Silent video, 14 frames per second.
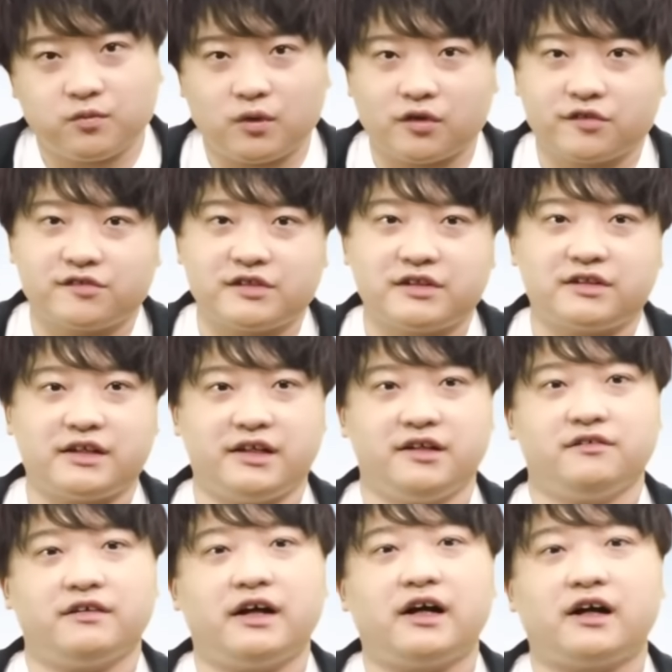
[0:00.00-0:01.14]
for sticking
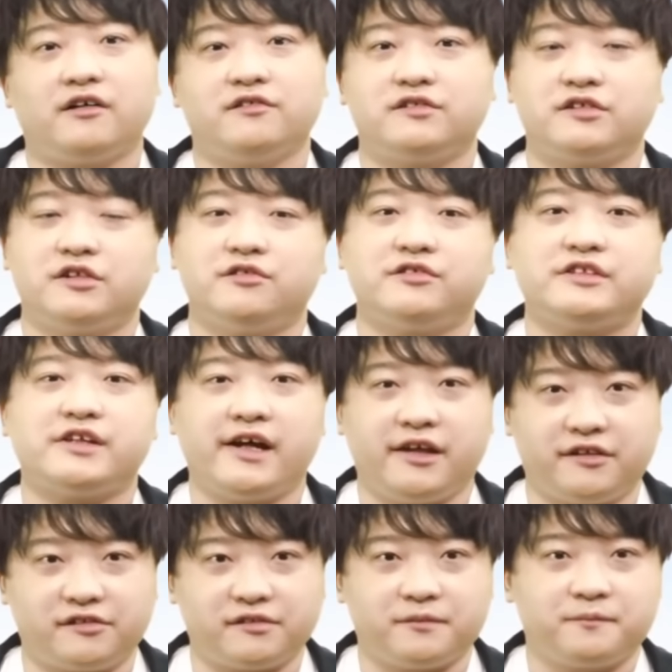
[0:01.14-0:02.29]
around till the
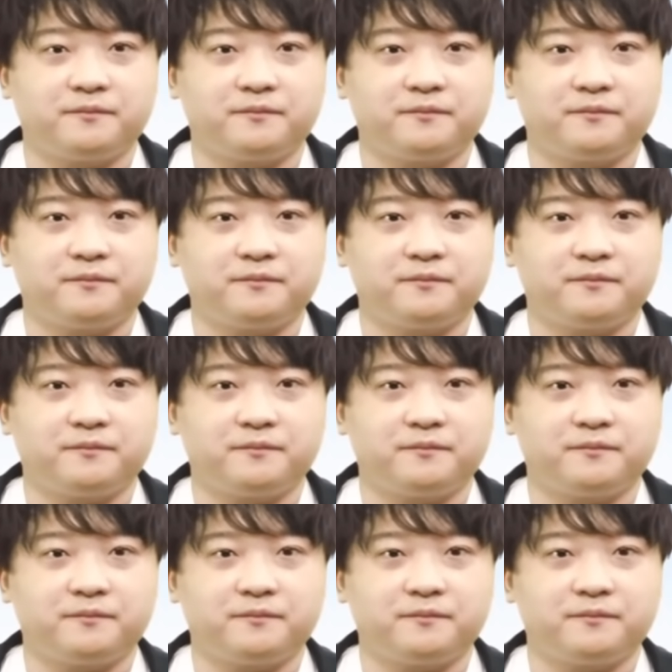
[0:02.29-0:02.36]
end.